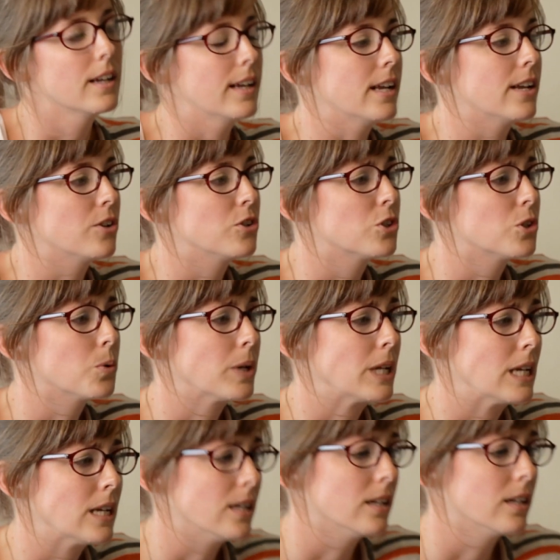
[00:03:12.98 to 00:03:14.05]
And so
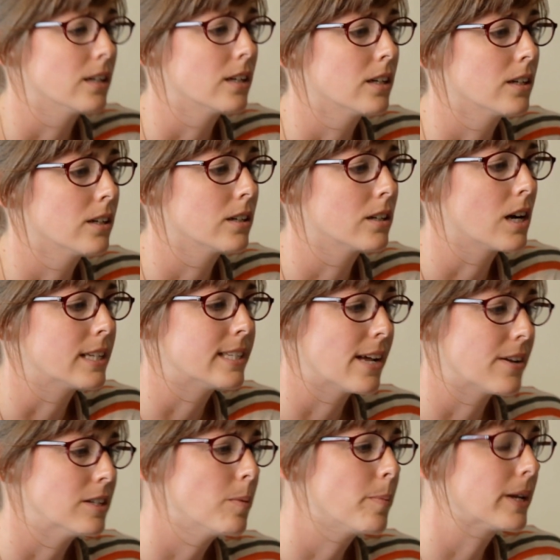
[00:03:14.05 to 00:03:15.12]
we got
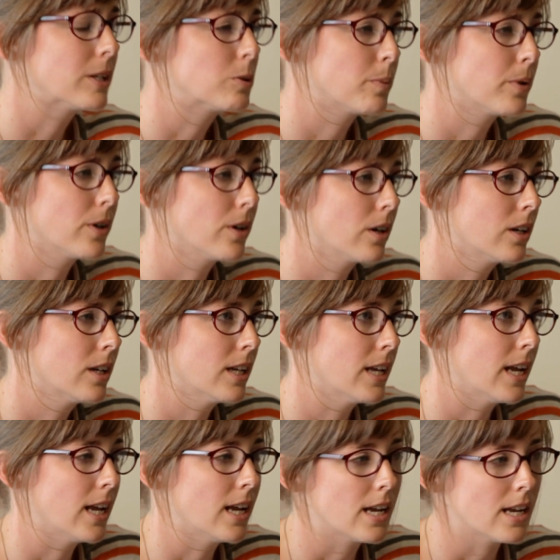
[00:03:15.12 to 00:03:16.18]
down to Pittsburgh,
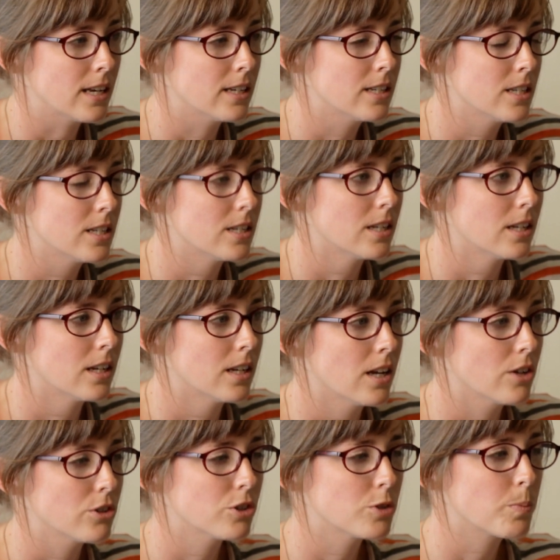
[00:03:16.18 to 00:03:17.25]
and
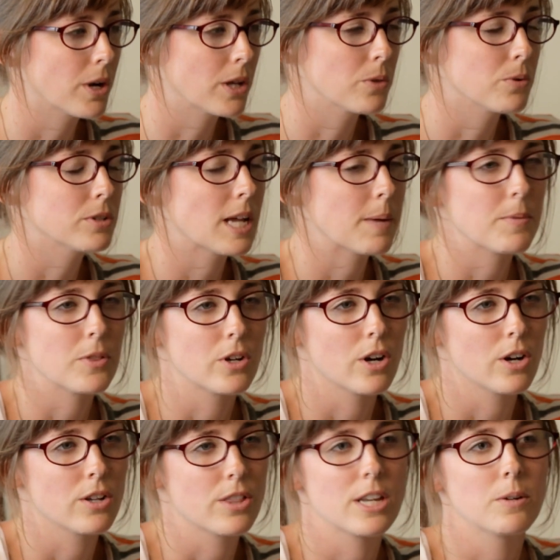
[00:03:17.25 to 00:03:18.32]
I was just praying the whole time in the
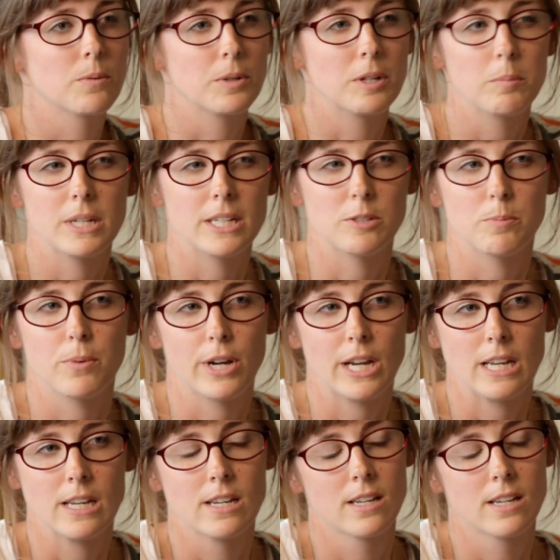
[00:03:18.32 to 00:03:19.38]
car that it wouldn't be his brain.